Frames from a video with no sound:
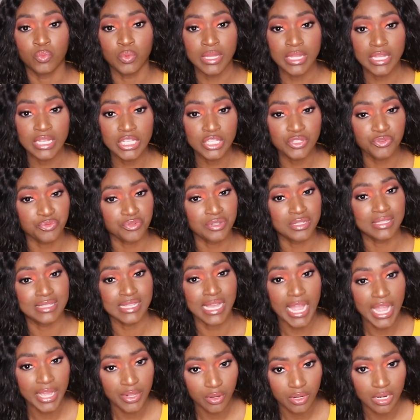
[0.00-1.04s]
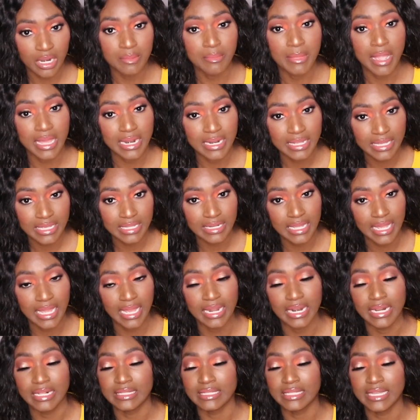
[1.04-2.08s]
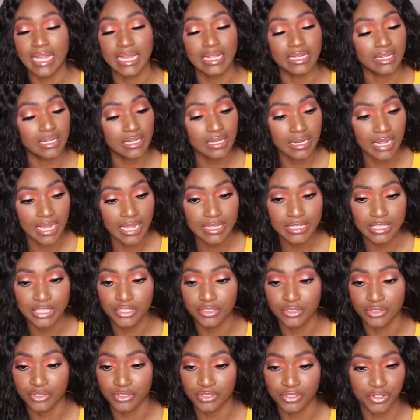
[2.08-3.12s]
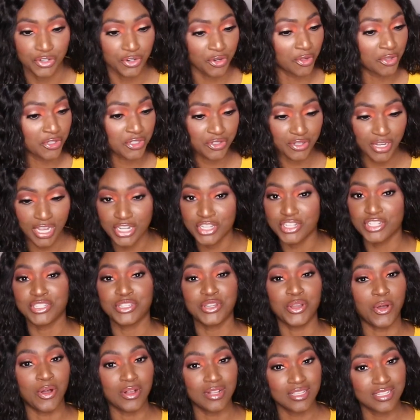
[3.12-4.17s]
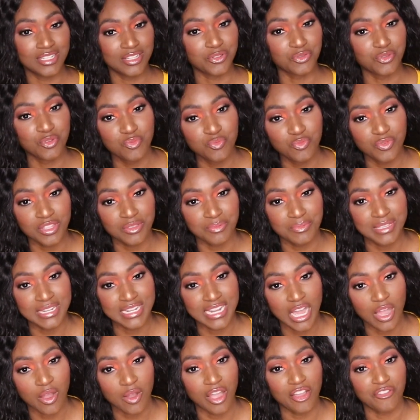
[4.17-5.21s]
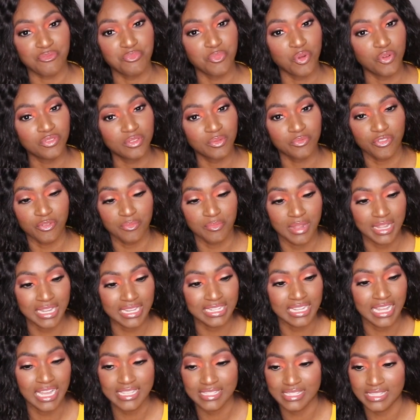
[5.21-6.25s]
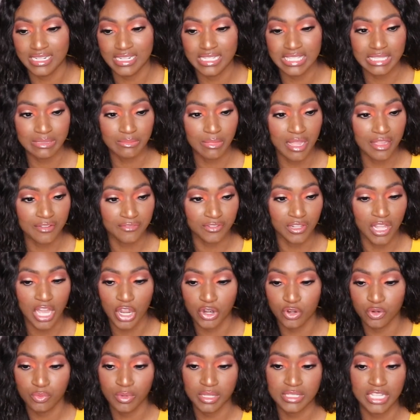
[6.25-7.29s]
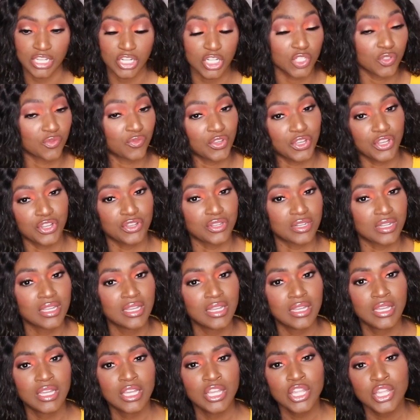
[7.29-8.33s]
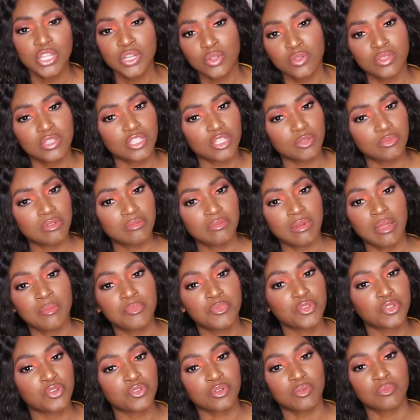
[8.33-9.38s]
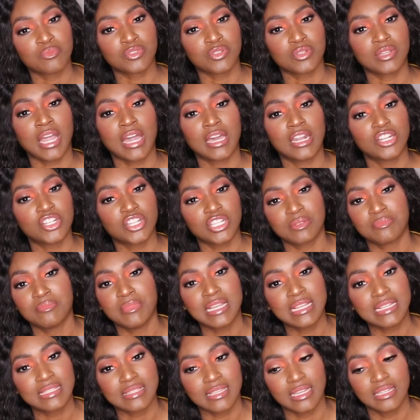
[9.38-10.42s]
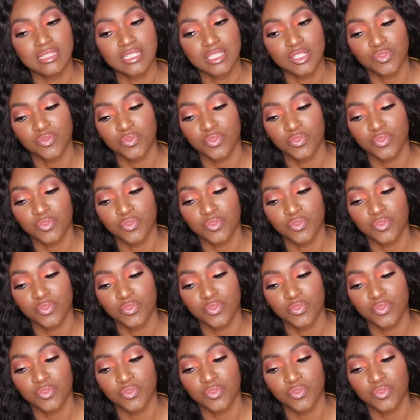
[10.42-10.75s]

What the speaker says: wigs reside on a mannequin head at the end of the night. The girls are actually all in the room with me now. I've moved them from my closet into my vlog room because I just figured, you know, this will be my beauty room. So it kind of just makes sense